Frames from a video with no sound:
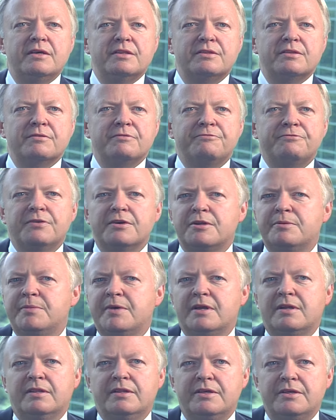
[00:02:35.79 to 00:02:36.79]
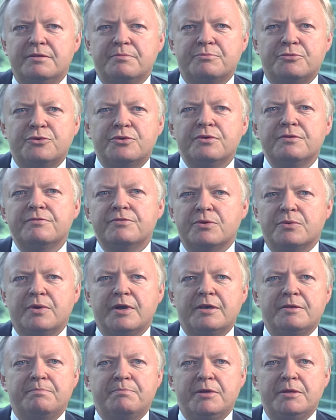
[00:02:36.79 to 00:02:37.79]
to fundamentally improve the
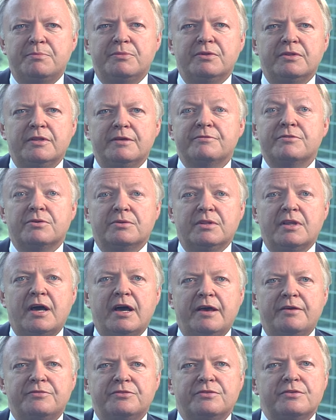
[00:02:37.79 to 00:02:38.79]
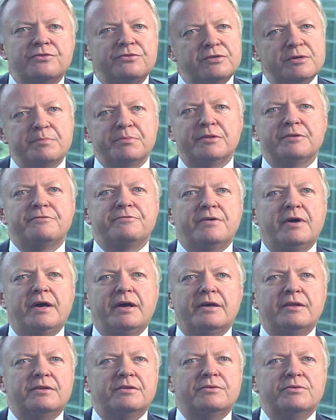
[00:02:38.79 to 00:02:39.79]
way people live their lives, to simplify
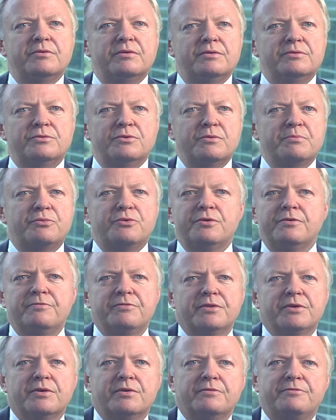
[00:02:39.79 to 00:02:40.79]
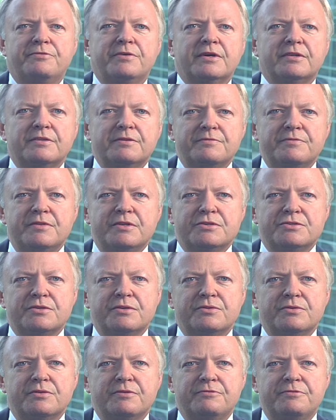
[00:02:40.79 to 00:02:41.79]
it, to improve their effectiveness
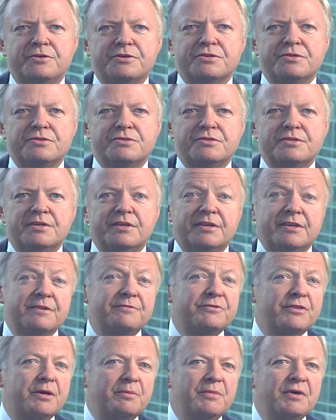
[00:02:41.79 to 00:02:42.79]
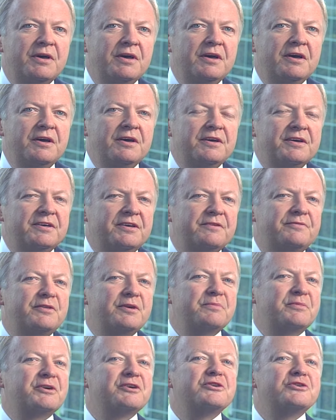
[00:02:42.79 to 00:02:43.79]
and their efficiency, to give
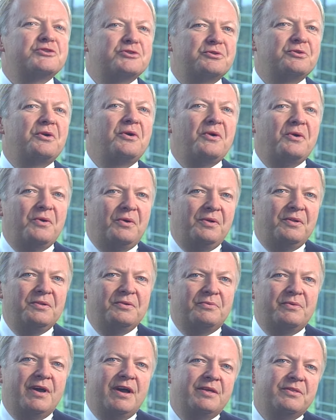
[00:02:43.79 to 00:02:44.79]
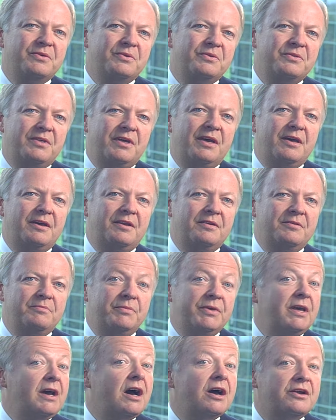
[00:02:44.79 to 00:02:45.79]
them control rather than
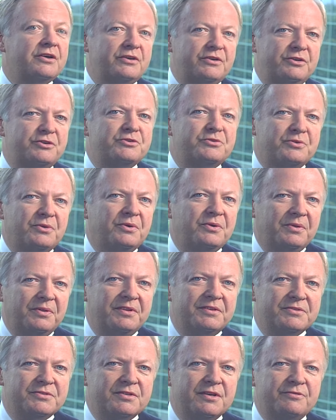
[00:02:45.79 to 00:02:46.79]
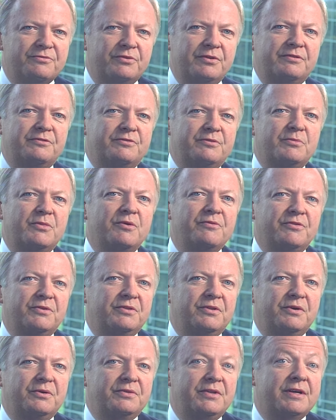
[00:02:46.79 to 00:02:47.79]
be out of control and suffering from
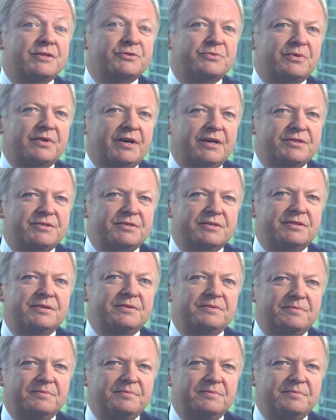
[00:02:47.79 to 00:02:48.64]
overload. That's what I see.